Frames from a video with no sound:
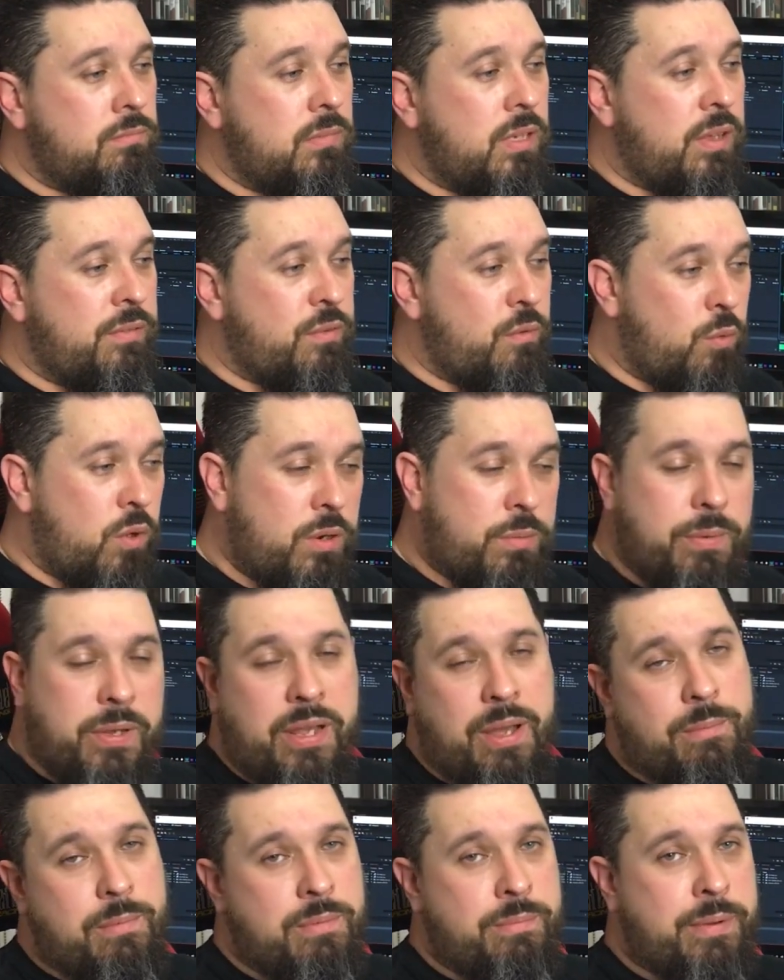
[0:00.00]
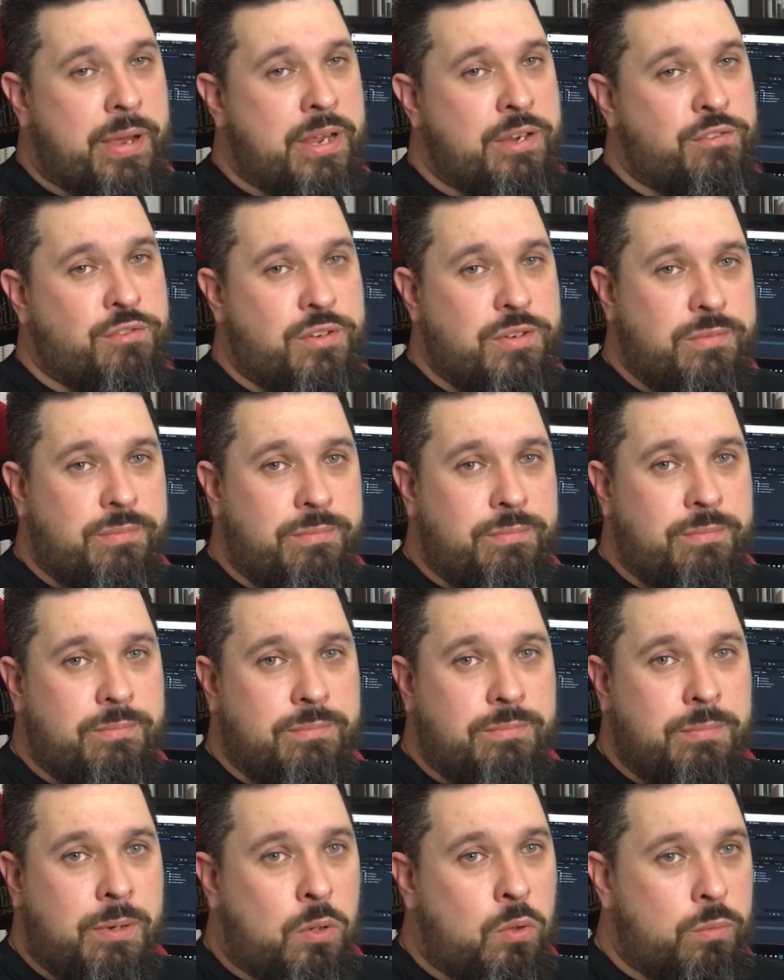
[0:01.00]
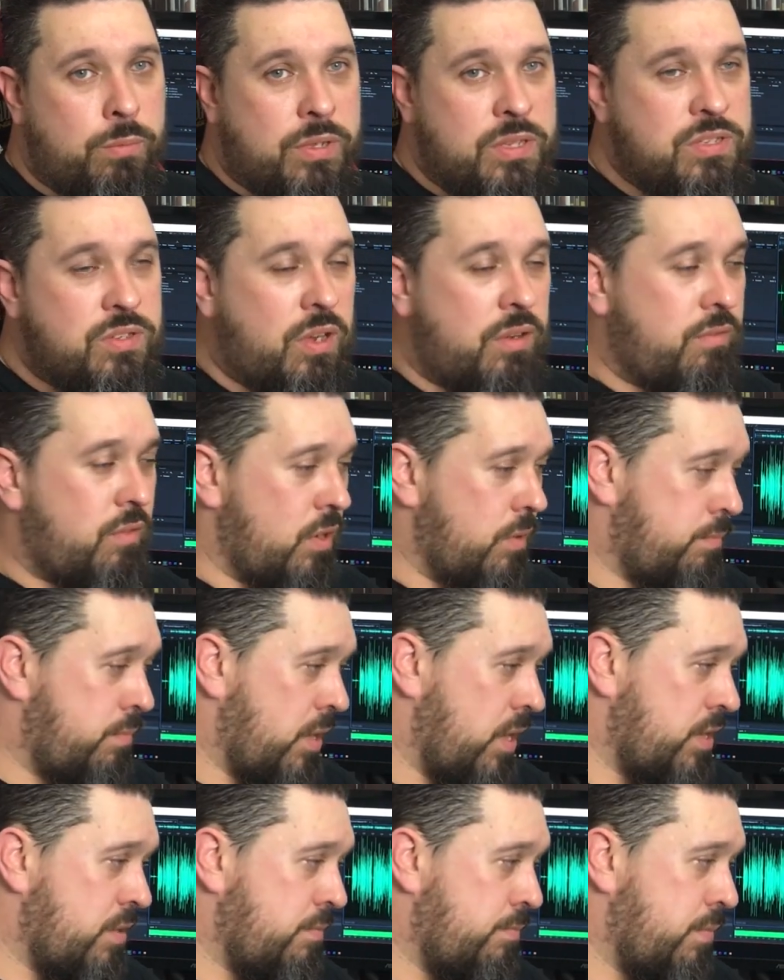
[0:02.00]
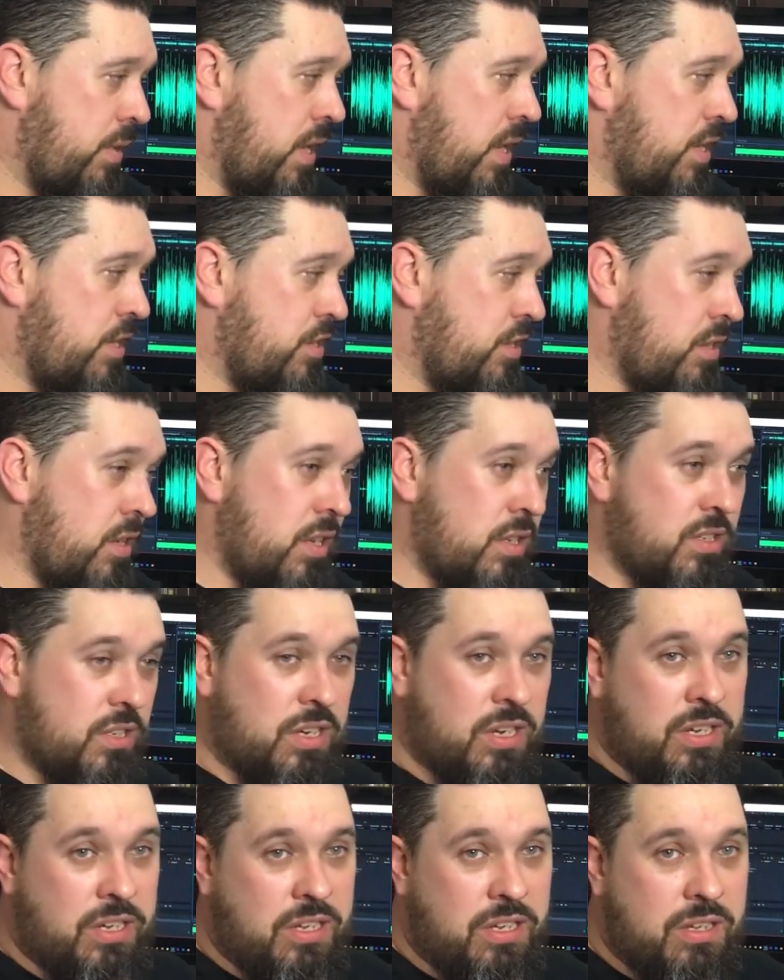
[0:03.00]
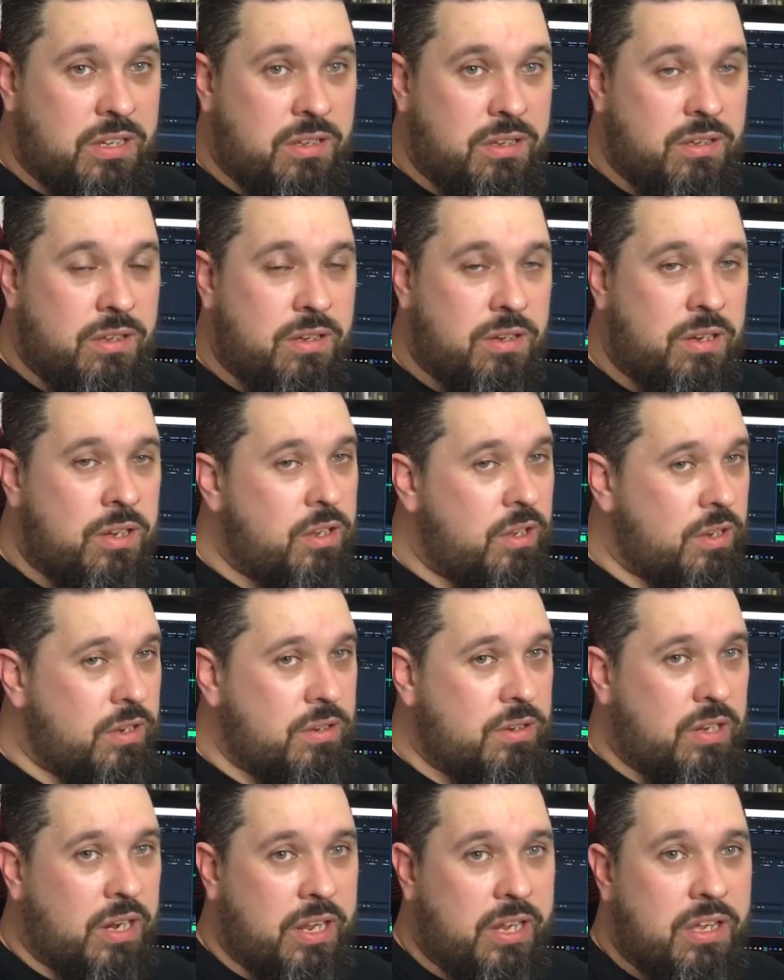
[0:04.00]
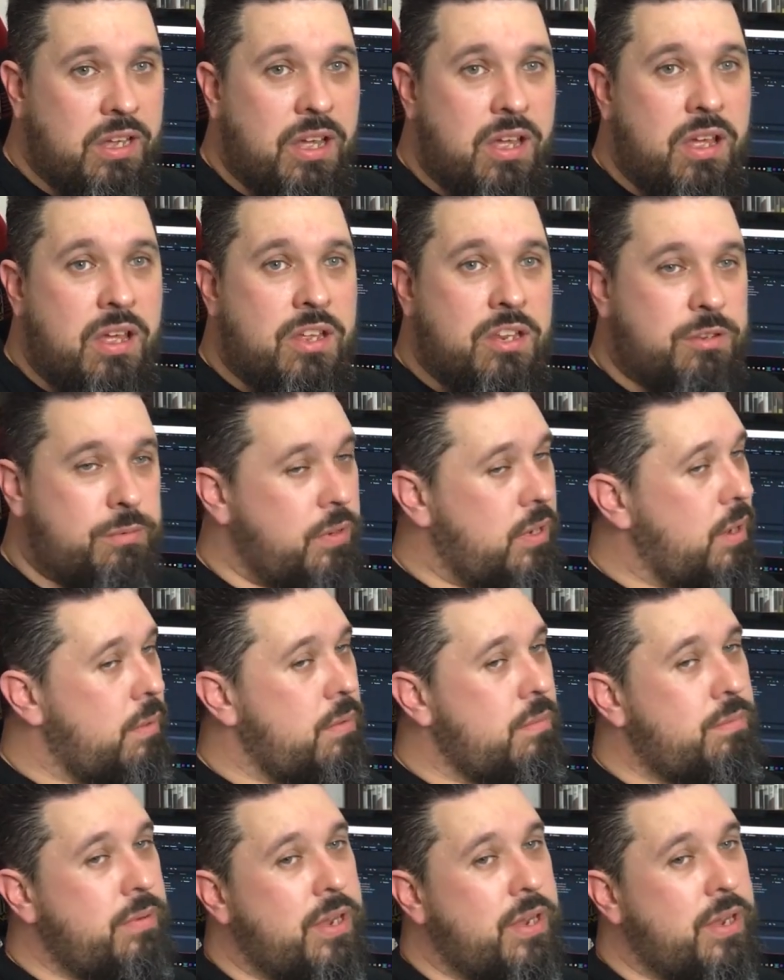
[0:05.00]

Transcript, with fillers: If you want to become a patron, all means, I've got a patron page. There's a link you can click to become a